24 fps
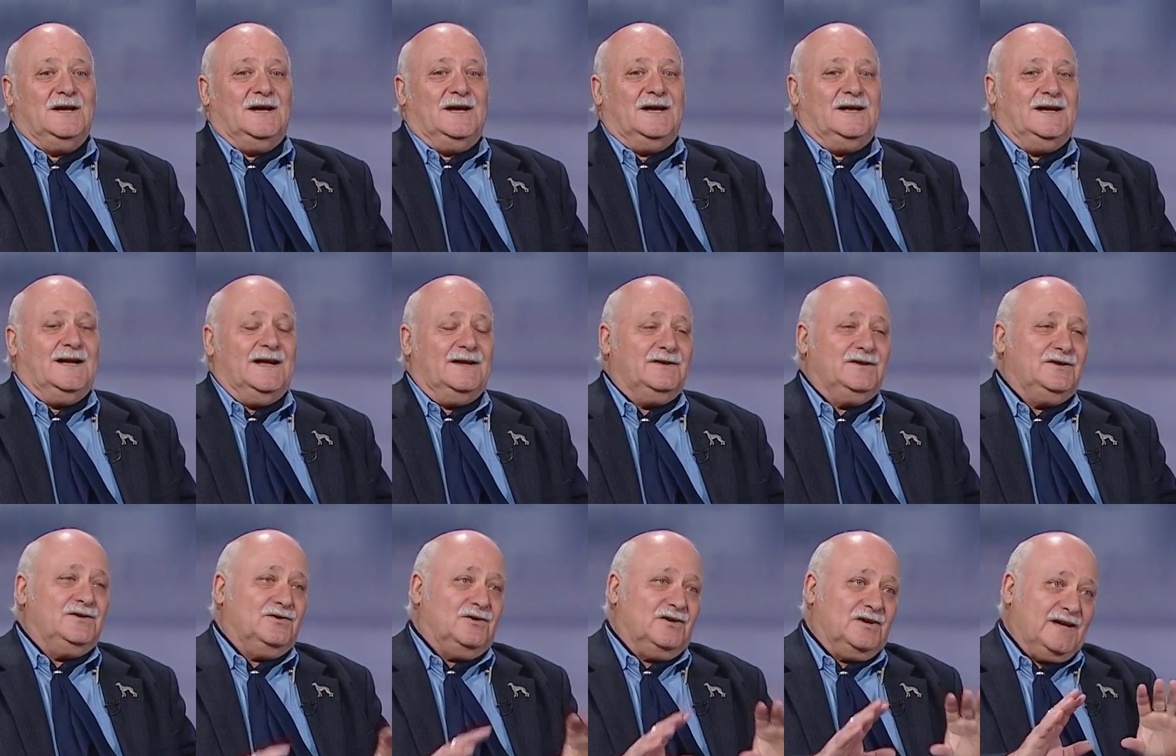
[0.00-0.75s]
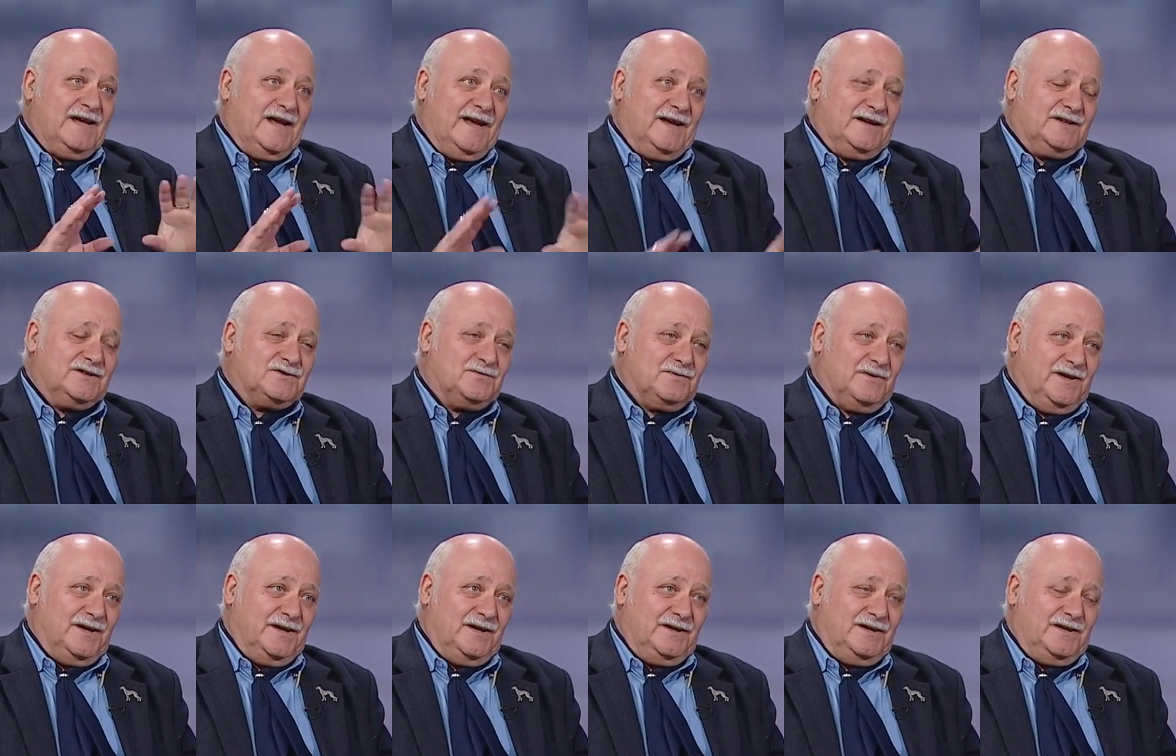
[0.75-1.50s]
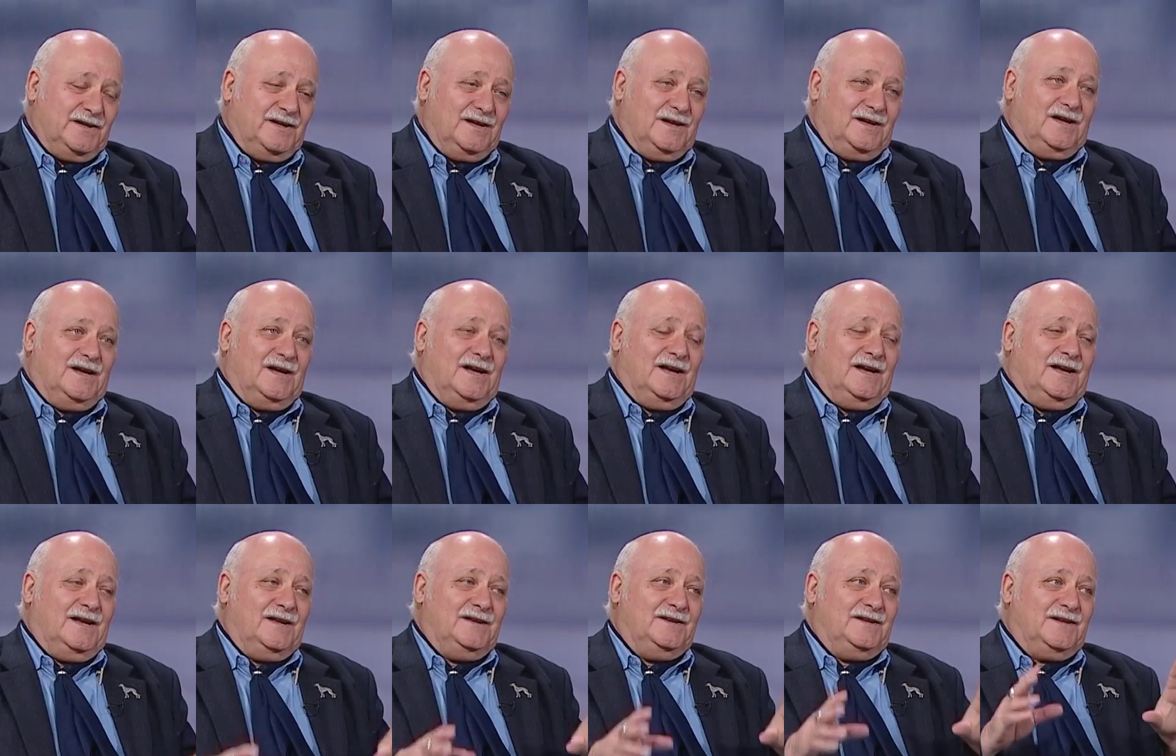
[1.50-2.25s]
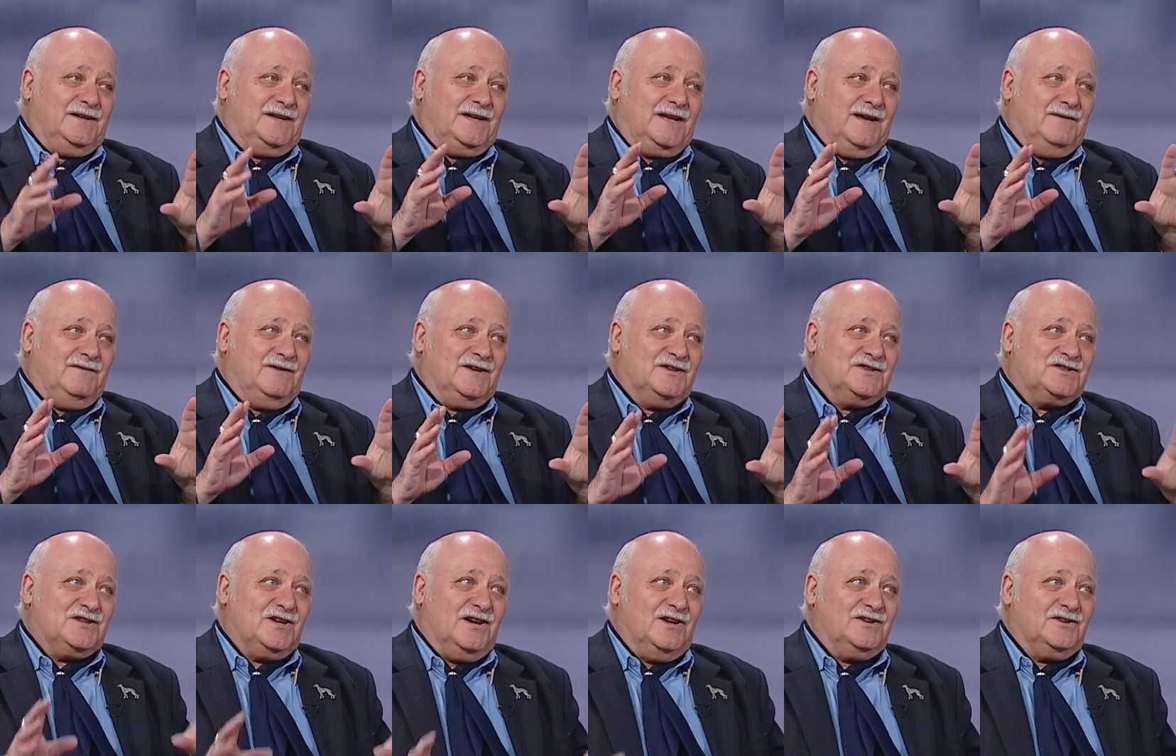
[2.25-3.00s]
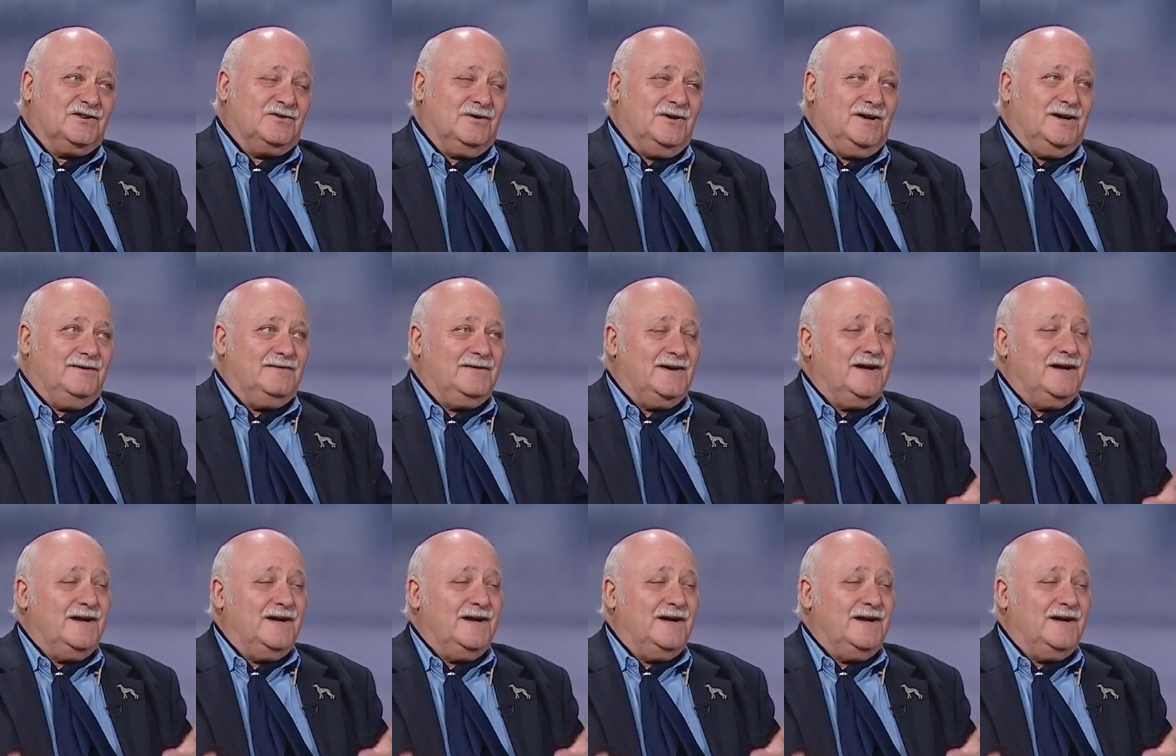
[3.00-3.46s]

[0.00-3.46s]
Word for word: and had the dog x-rayed and gave it a sonograph.